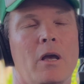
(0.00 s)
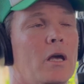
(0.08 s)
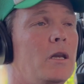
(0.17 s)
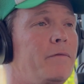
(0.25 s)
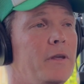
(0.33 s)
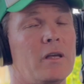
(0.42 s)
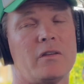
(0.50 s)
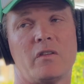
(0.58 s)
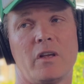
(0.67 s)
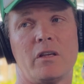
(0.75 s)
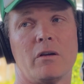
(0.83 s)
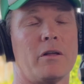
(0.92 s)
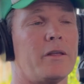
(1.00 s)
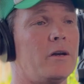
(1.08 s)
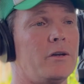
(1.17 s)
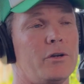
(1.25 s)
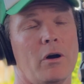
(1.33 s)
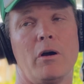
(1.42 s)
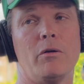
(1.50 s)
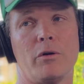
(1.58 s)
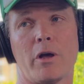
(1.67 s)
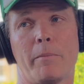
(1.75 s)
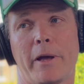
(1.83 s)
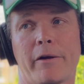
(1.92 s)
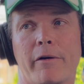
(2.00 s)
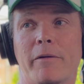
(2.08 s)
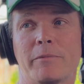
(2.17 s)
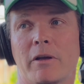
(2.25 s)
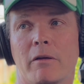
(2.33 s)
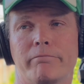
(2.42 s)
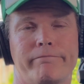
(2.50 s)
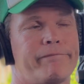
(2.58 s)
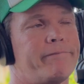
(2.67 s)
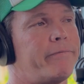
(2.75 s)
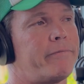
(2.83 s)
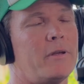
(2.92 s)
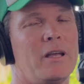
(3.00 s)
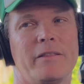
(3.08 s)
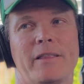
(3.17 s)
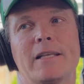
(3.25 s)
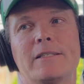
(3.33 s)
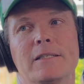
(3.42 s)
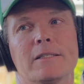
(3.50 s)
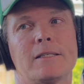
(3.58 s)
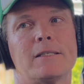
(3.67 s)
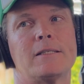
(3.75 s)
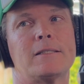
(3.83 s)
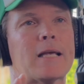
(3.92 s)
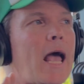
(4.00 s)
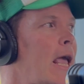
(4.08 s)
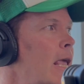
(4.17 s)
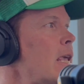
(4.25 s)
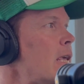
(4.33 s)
And if you get sick, you're either going to die or go bankrupt. That's insane.